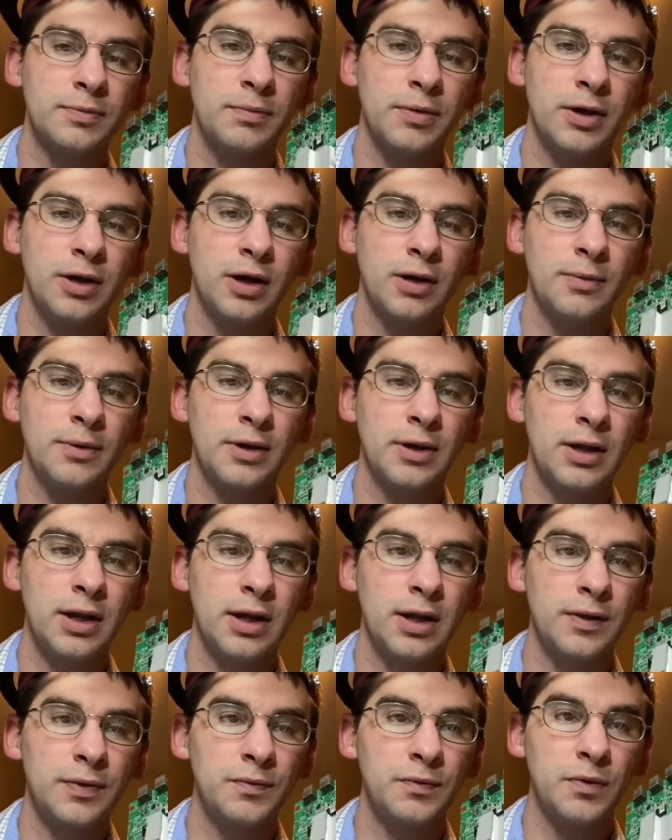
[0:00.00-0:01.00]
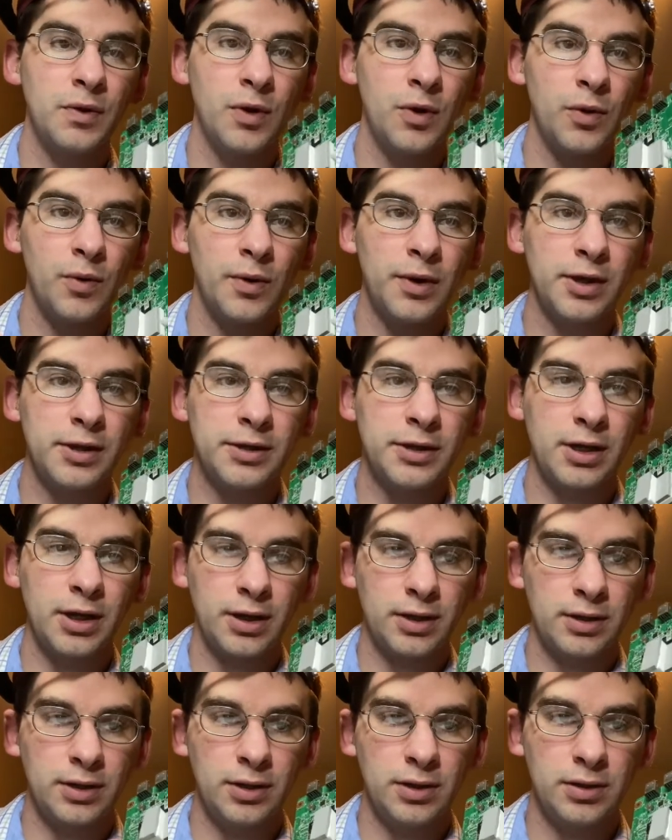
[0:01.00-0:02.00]
becoming a throwaway
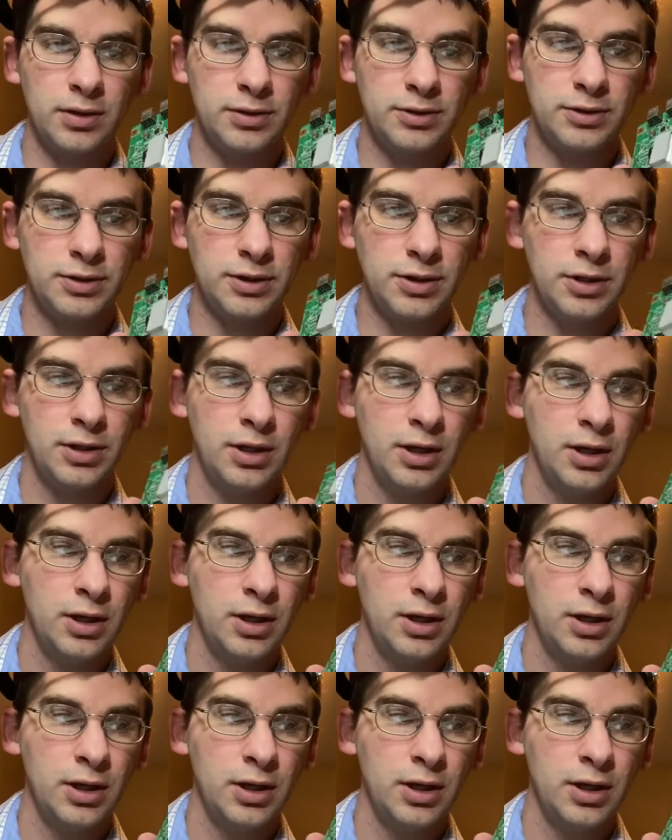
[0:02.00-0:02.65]
technology.